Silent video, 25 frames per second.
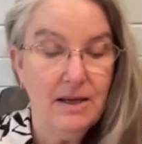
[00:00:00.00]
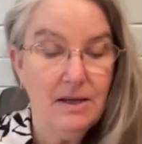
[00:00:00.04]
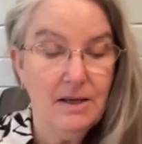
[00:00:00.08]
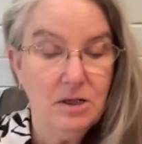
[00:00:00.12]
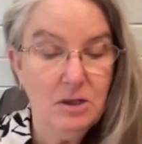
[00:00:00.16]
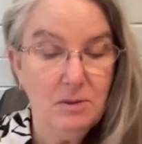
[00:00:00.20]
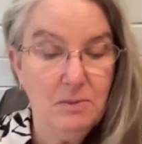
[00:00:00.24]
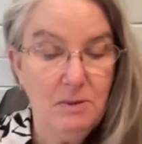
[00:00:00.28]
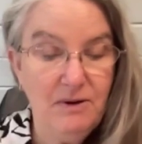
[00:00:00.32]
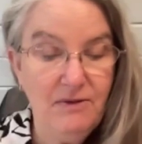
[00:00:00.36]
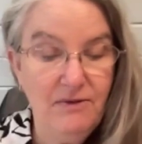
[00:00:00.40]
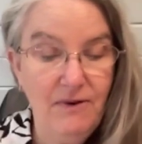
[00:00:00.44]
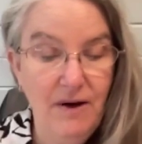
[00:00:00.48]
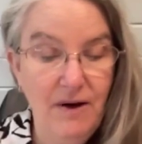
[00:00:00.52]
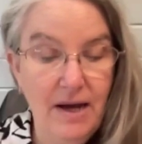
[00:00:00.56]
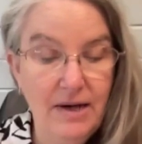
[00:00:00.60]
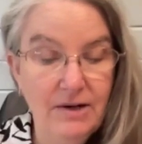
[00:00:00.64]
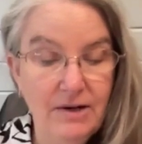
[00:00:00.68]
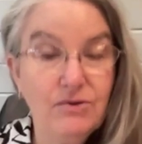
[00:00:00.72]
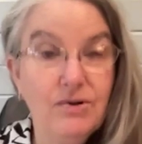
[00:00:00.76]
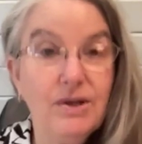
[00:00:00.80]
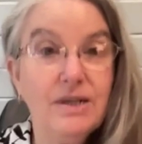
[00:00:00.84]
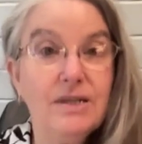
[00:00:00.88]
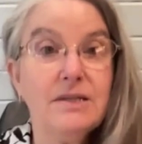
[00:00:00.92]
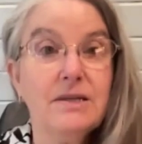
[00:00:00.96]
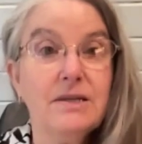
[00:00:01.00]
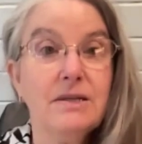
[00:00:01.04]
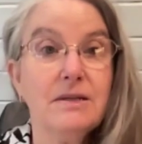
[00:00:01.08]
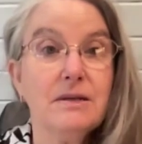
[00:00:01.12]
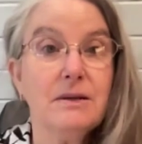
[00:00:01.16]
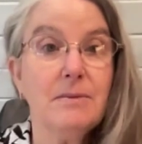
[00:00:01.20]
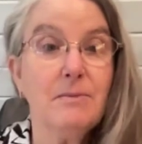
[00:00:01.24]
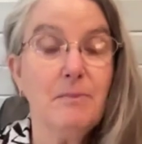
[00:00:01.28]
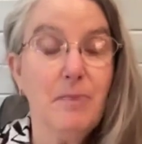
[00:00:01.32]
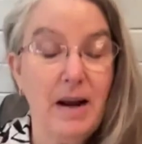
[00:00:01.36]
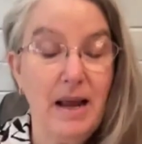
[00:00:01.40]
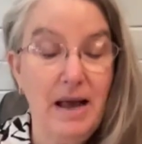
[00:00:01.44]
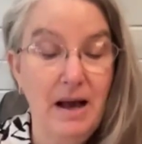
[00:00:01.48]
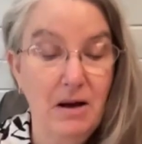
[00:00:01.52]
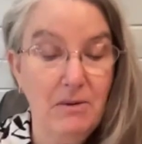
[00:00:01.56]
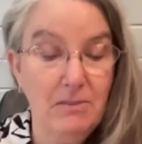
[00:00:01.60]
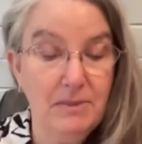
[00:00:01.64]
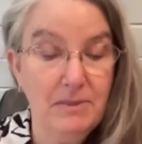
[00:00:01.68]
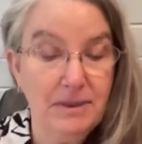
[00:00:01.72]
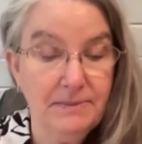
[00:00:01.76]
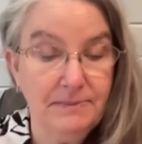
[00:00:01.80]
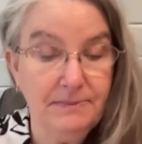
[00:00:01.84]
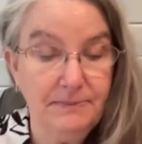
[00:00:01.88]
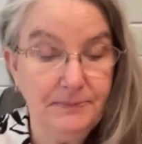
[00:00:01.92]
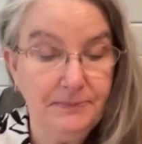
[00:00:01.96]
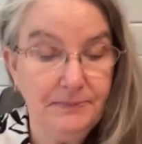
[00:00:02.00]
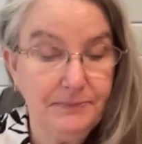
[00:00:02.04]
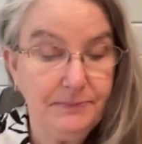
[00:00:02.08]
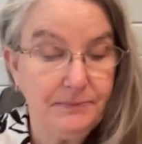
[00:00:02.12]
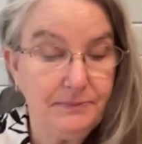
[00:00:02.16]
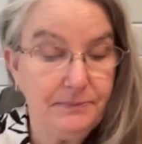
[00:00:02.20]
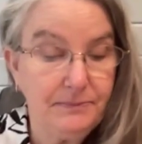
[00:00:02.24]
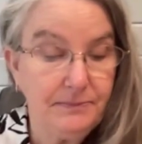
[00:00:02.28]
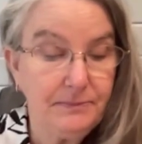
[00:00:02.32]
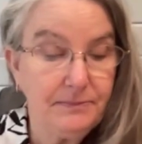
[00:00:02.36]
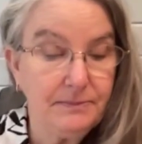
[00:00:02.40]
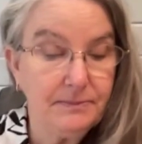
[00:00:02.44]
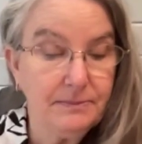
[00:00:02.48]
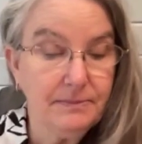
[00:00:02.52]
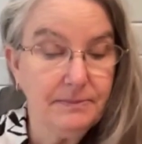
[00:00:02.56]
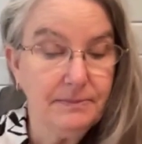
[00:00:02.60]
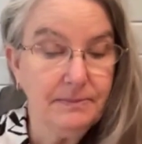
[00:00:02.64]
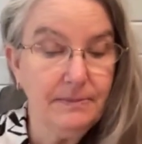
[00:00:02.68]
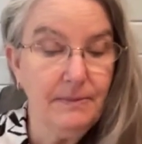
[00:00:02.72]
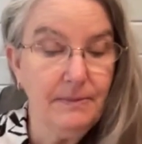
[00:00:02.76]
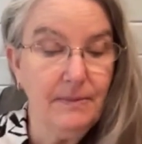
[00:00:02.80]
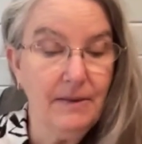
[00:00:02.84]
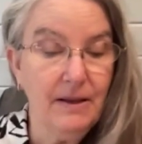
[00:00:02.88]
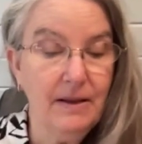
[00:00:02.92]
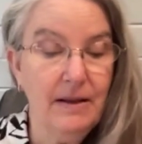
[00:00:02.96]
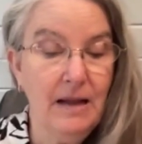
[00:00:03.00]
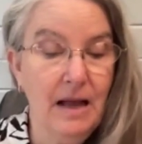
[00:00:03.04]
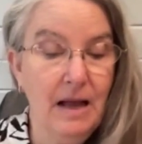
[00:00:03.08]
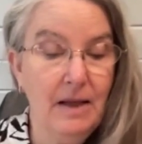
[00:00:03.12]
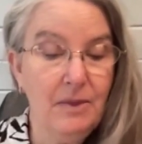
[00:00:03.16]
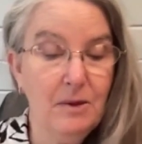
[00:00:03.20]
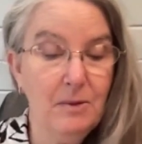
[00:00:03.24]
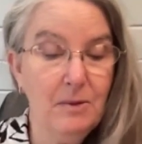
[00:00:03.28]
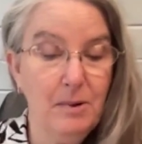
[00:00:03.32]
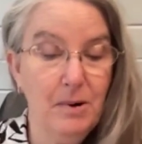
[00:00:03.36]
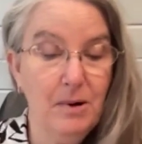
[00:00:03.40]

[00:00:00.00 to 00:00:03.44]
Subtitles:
to be vine dressers and plowmen. Now the